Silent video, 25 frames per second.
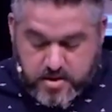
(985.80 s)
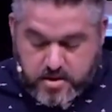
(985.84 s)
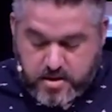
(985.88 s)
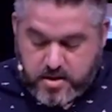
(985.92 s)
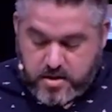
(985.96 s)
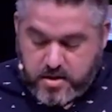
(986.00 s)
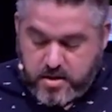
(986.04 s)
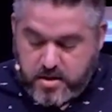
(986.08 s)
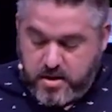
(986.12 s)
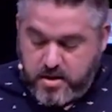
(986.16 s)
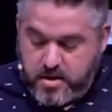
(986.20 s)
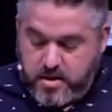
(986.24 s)
You
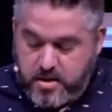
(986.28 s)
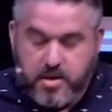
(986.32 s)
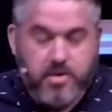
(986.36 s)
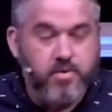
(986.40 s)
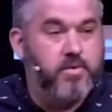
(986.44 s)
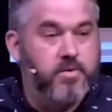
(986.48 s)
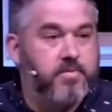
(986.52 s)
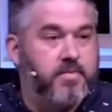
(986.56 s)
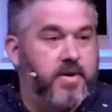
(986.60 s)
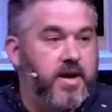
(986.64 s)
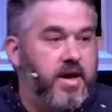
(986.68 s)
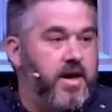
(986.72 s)
know,
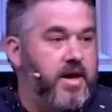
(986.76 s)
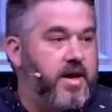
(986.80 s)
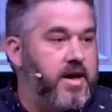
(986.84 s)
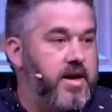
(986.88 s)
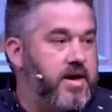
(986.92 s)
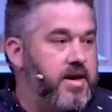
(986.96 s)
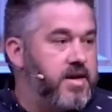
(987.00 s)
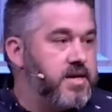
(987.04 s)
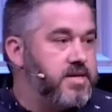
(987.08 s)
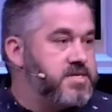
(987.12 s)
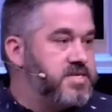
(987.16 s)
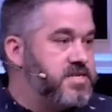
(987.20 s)
when
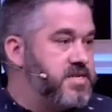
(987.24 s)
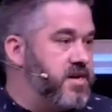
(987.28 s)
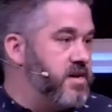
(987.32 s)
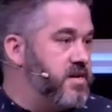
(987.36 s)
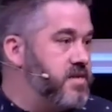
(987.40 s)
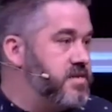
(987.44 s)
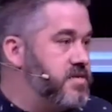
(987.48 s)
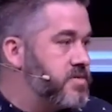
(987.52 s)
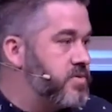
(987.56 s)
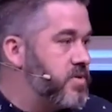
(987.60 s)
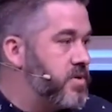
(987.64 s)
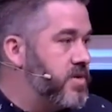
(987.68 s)
my
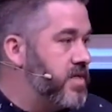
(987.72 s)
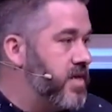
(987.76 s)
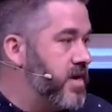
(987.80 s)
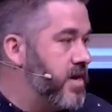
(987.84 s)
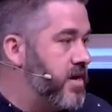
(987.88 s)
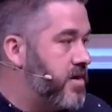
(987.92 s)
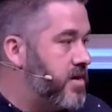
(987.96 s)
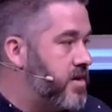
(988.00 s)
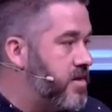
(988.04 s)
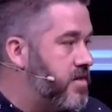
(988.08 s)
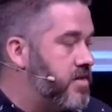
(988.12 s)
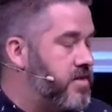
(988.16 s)
sons were
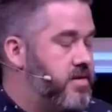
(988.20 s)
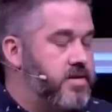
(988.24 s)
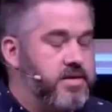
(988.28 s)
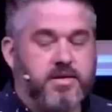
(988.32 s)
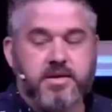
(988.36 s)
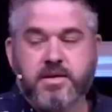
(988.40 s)
little,